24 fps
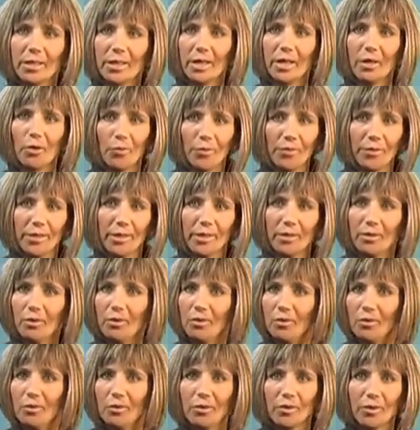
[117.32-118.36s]
healthy and
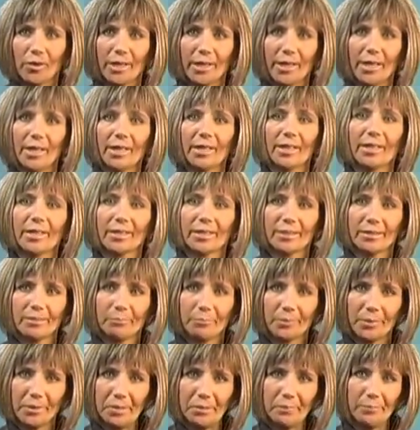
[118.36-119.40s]
all organic.
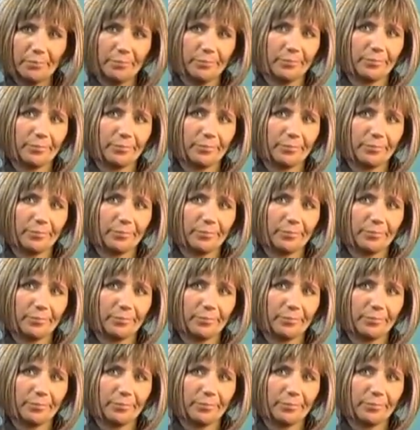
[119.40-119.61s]
But